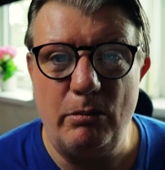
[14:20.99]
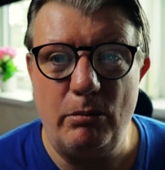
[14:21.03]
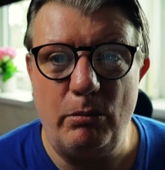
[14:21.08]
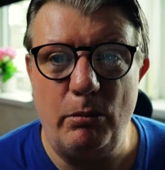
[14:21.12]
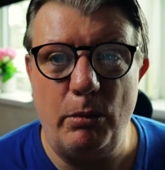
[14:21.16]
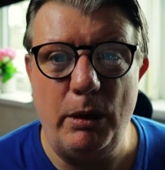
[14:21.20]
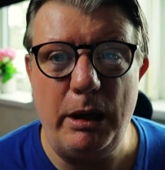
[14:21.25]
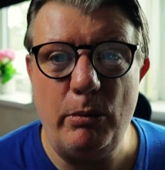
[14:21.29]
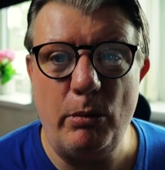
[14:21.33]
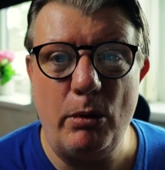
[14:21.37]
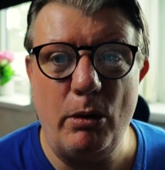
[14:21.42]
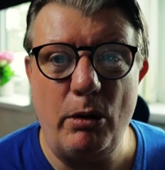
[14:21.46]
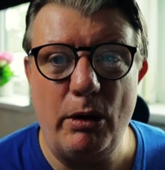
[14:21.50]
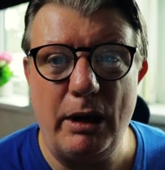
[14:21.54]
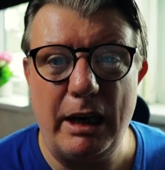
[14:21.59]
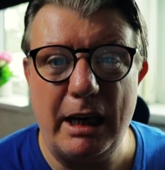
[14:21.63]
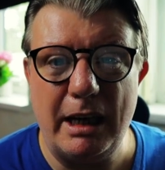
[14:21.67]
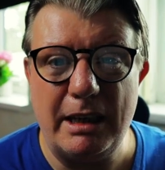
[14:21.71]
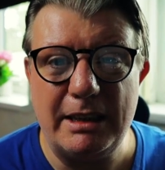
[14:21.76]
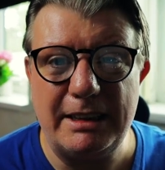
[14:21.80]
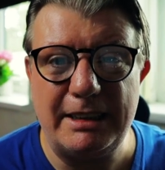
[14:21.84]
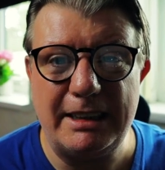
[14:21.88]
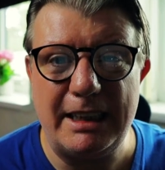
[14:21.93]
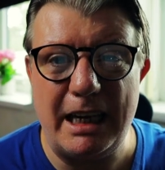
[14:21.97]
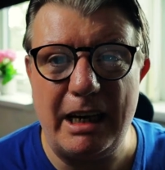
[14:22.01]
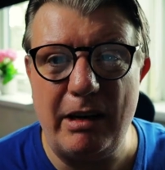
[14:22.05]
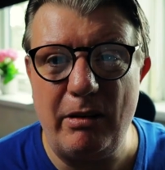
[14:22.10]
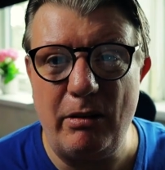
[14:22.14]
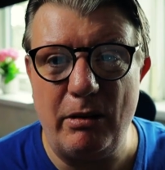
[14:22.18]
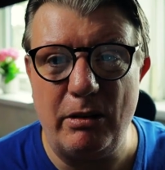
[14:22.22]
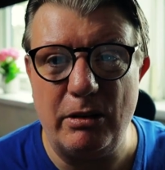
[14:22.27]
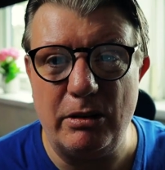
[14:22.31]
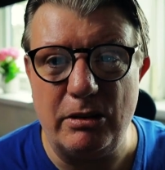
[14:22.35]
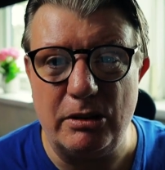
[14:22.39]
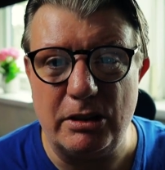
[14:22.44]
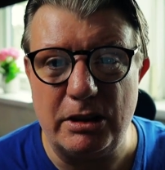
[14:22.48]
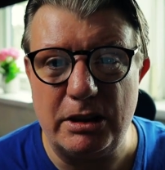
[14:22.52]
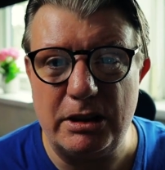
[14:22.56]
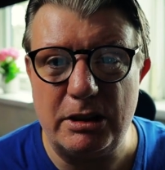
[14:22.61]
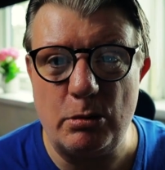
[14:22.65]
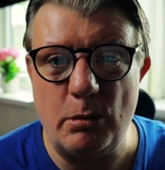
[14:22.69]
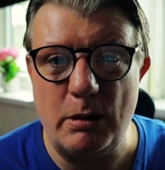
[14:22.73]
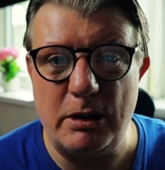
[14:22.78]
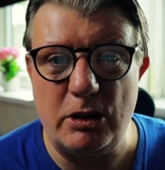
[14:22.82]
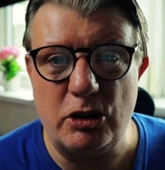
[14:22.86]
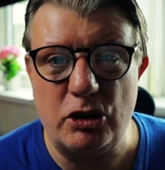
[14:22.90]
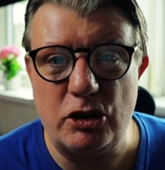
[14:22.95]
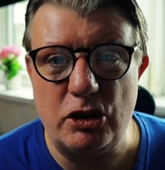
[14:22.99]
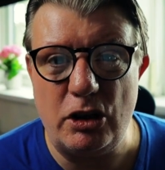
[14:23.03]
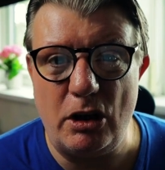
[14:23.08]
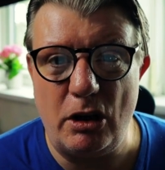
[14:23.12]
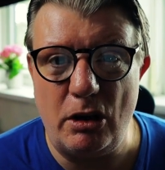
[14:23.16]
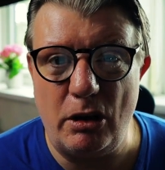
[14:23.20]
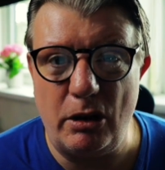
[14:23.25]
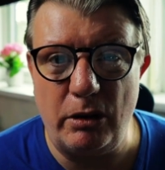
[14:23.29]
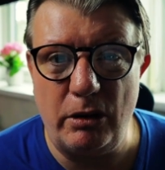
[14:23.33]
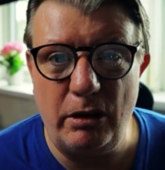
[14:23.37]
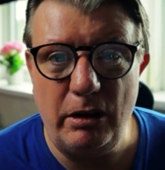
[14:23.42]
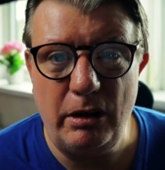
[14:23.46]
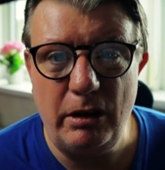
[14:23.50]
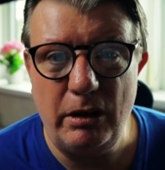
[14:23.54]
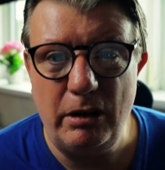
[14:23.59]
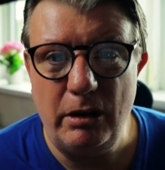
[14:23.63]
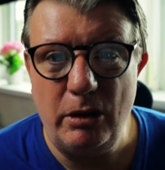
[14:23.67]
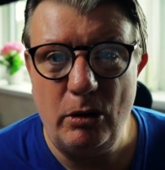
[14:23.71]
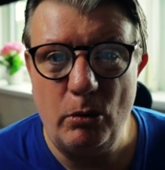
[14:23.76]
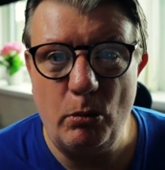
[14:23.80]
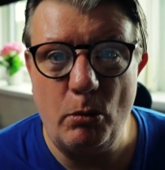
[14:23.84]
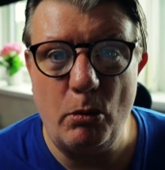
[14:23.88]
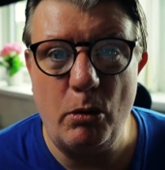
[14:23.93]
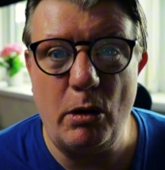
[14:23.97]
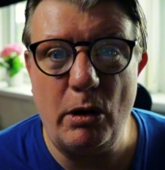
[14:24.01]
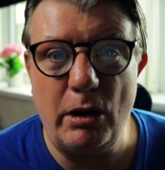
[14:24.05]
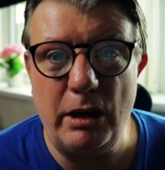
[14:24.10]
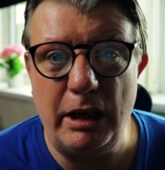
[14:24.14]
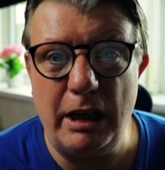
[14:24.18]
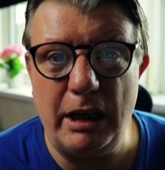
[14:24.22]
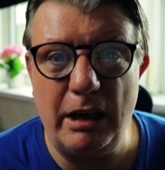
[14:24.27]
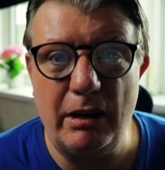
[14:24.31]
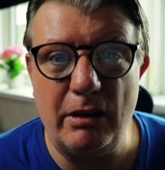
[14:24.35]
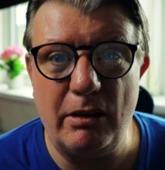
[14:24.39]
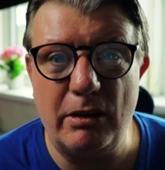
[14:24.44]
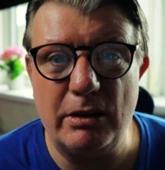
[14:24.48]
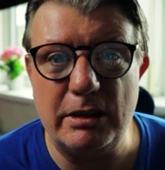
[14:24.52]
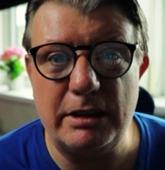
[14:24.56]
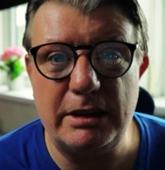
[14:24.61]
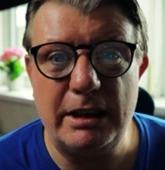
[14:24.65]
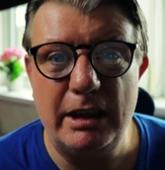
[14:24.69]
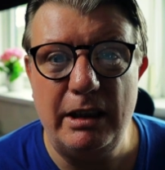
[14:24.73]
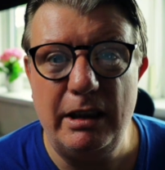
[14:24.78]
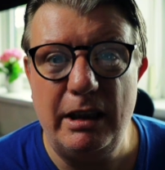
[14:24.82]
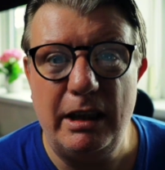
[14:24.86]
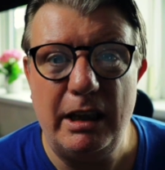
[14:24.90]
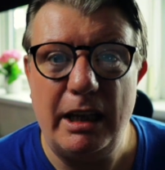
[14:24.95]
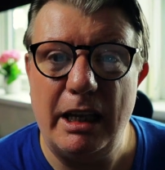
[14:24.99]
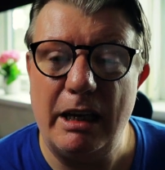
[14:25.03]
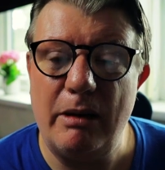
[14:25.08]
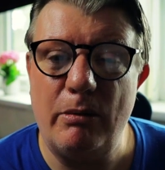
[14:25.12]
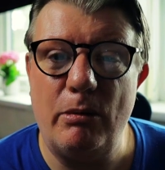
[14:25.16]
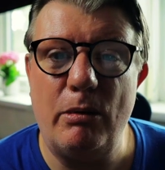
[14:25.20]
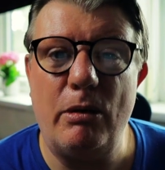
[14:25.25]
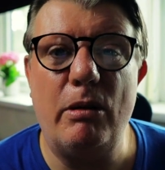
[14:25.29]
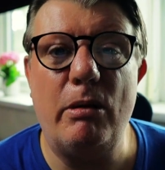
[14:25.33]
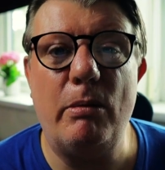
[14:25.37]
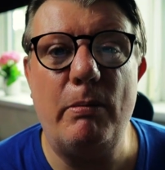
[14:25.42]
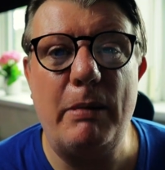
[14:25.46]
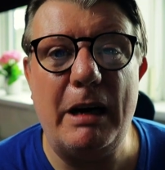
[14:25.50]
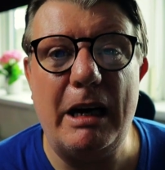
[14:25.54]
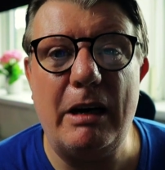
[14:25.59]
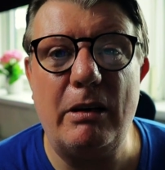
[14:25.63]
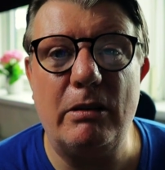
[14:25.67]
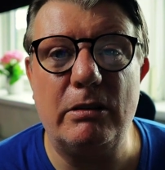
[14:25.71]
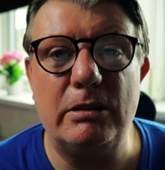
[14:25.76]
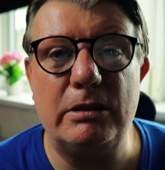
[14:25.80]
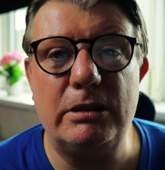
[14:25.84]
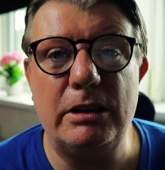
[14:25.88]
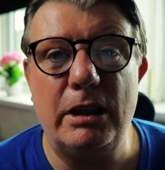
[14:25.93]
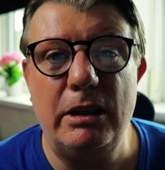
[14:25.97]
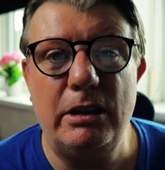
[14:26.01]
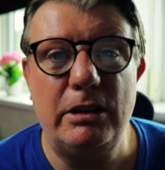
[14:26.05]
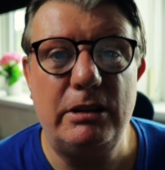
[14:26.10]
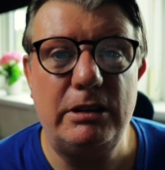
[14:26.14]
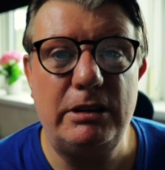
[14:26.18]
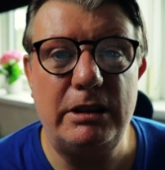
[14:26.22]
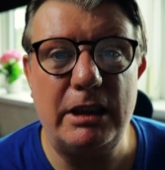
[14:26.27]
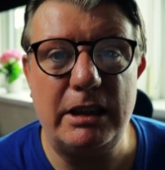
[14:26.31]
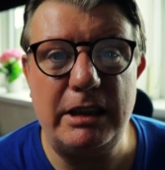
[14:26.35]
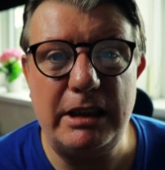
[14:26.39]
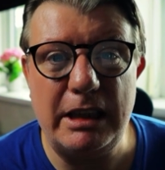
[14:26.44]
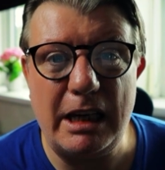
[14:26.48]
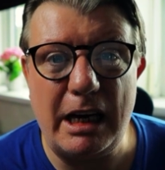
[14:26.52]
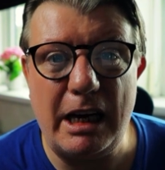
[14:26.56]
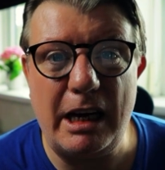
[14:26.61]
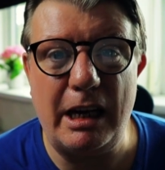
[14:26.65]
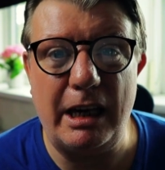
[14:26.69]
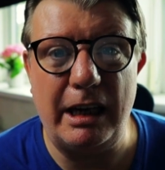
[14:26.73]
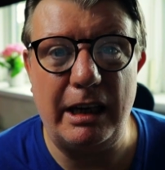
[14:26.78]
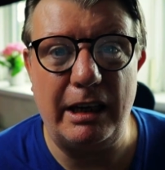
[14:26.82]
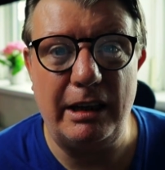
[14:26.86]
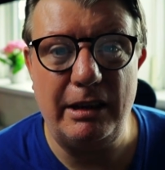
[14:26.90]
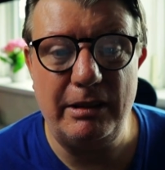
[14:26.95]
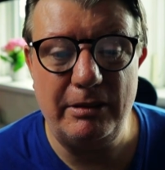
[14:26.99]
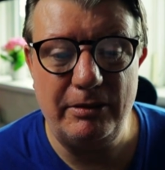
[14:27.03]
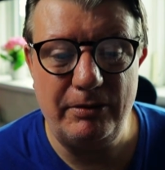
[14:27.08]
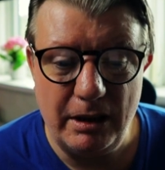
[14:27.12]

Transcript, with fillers: We won't get sirens switched on warning us that we're about to die.